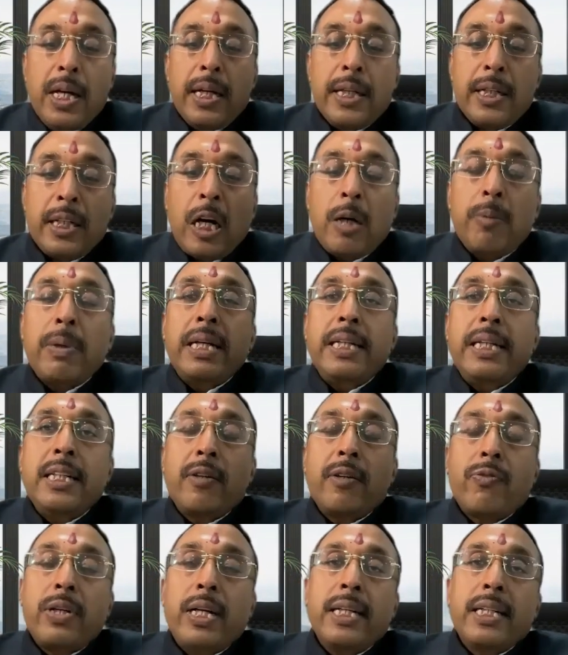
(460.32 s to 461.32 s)
Now, my
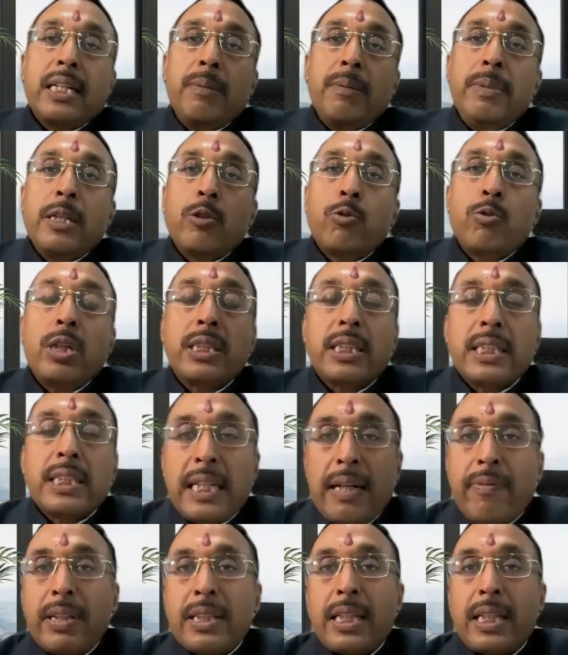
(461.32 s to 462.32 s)
dear friend, coming to the
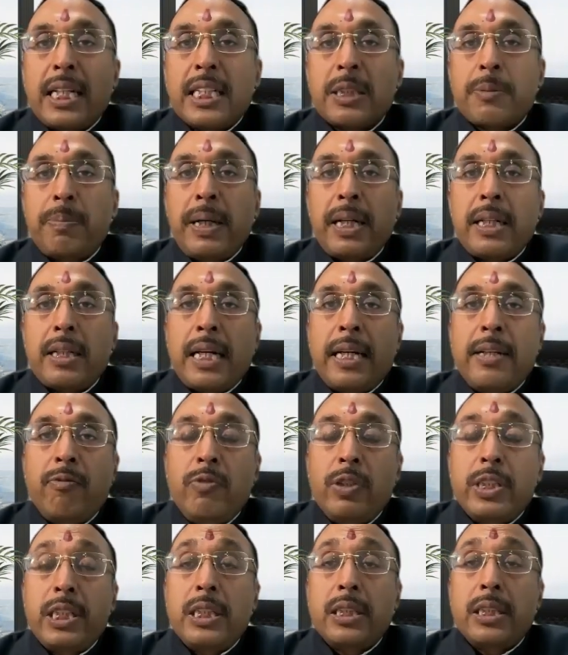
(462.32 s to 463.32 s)
7th aspect, and
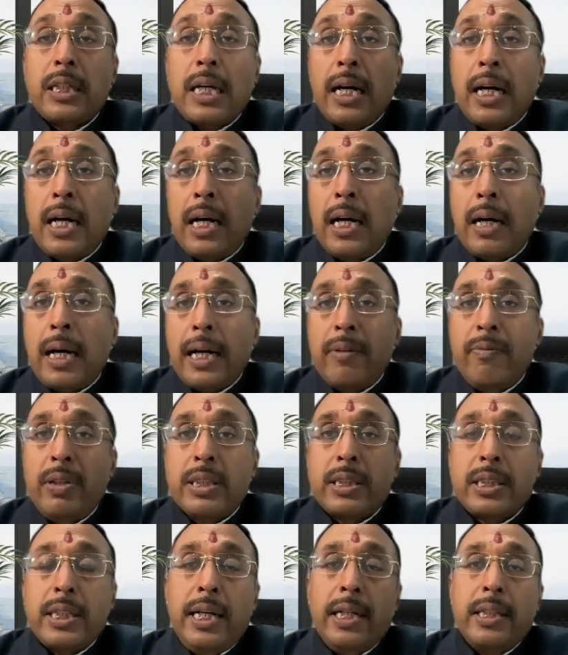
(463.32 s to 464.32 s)
which is, I
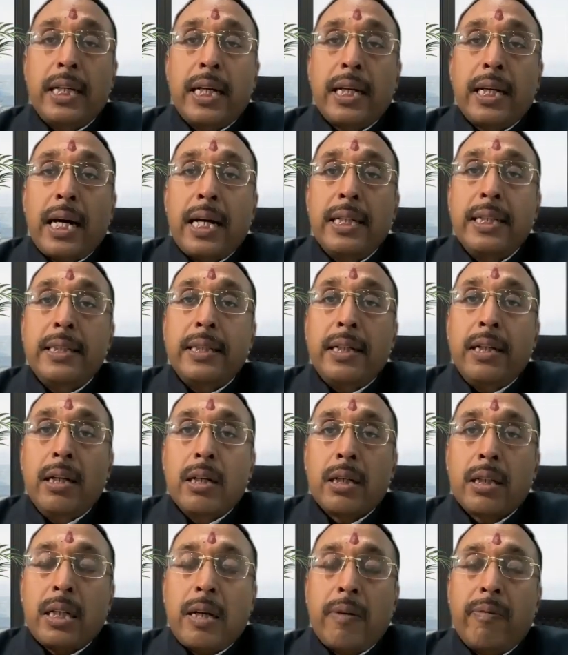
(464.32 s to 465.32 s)
will say that I
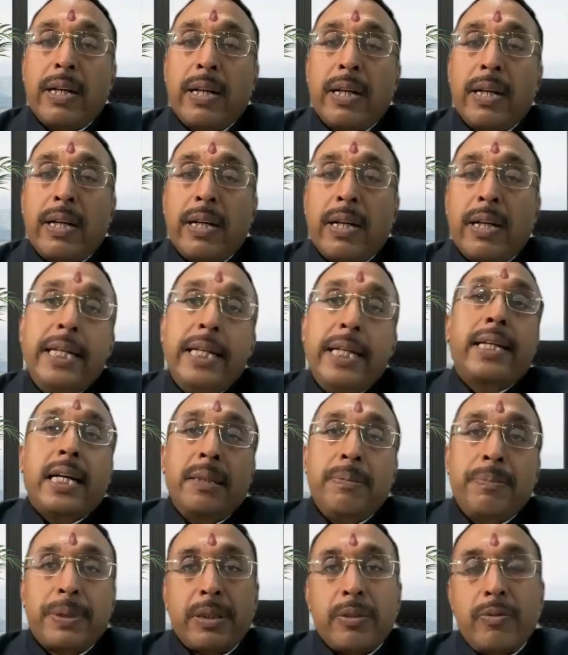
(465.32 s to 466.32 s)
covered many
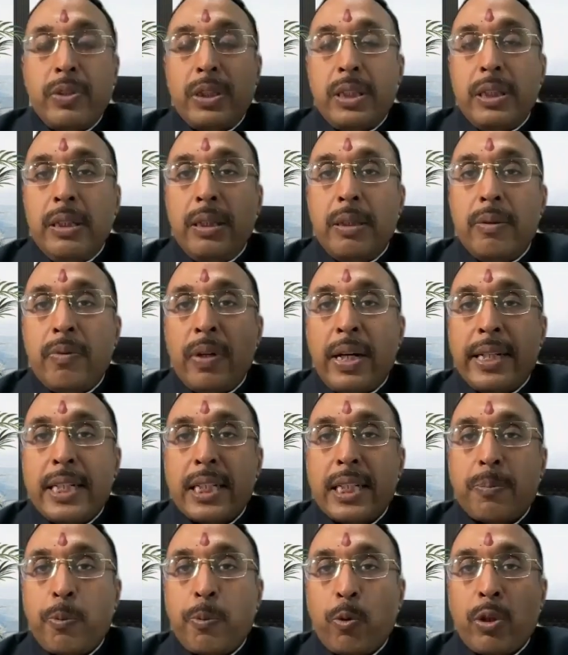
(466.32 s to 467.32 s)
times with the
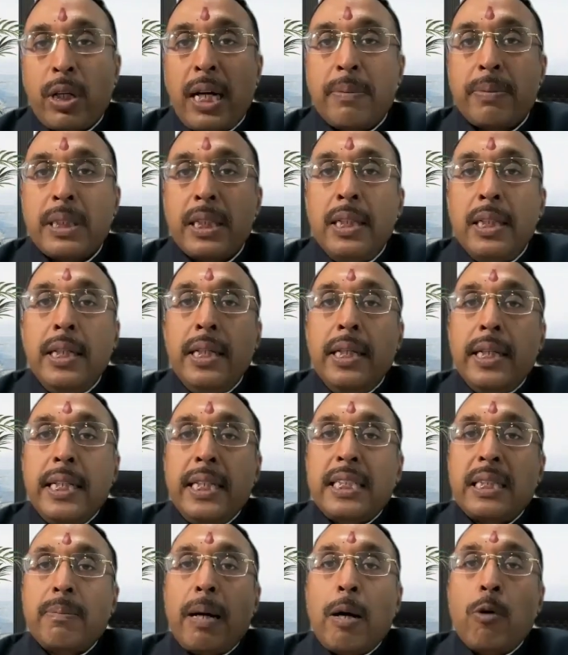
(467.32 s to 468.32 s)
various programs,
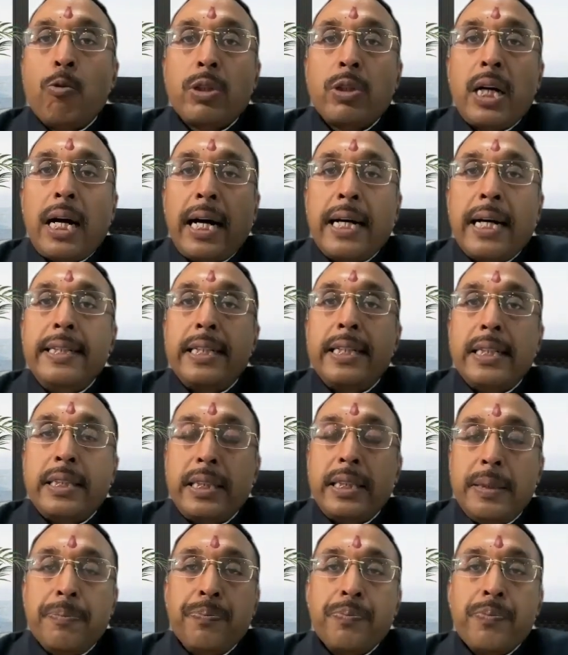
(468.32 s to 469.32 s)
is about the
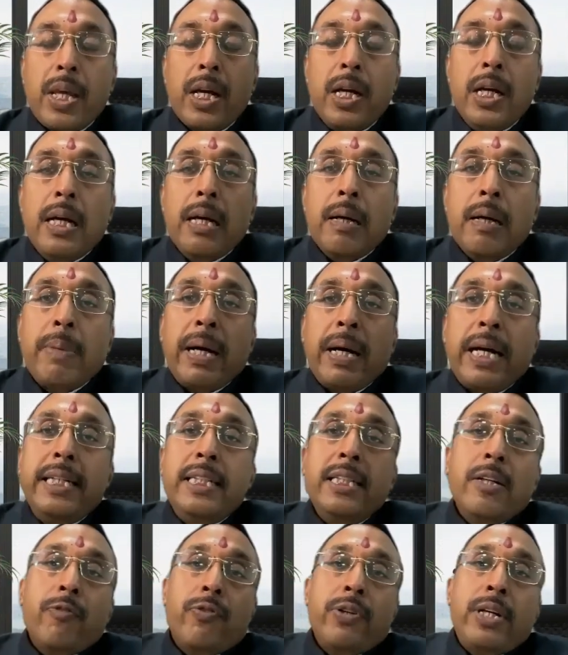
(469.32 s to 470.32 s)
ITC. My
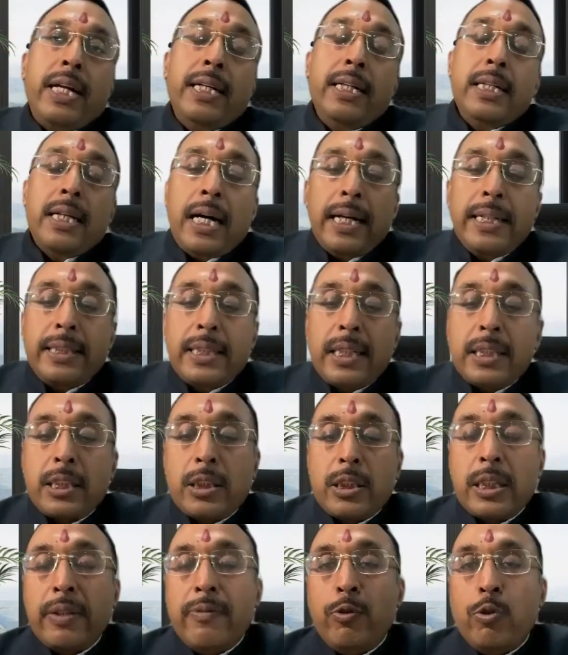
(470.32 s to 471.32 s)
dear friend, I
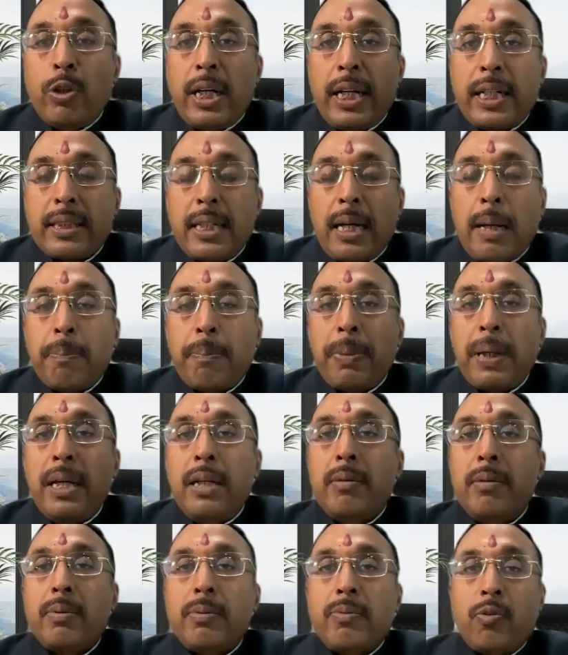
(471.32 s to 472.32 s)
just give you an
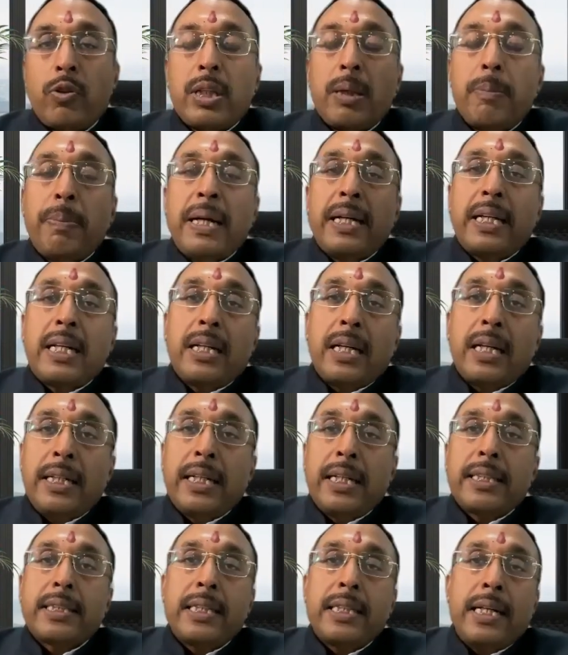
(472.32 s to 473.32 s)
example for the better
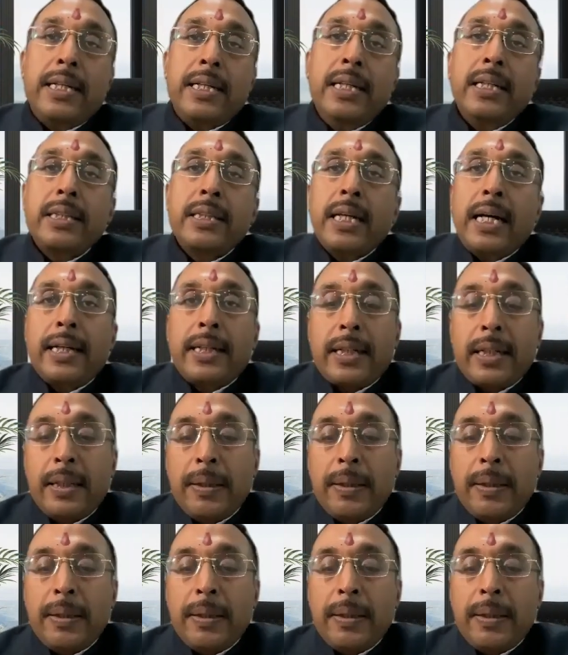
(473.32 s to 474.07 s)
understanding that